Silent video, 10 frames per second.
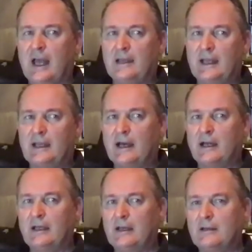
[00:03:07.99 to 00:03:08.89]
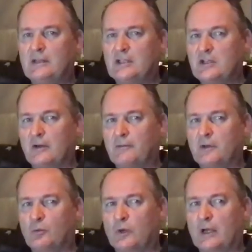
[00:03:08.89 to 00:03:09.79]
And then I discovered
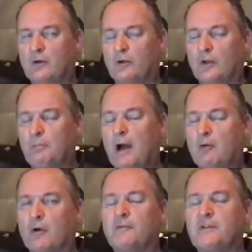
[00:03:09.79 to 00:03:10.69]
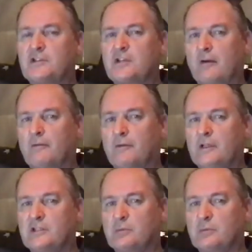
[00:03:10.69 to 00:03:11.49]
what I call the power of discoveries.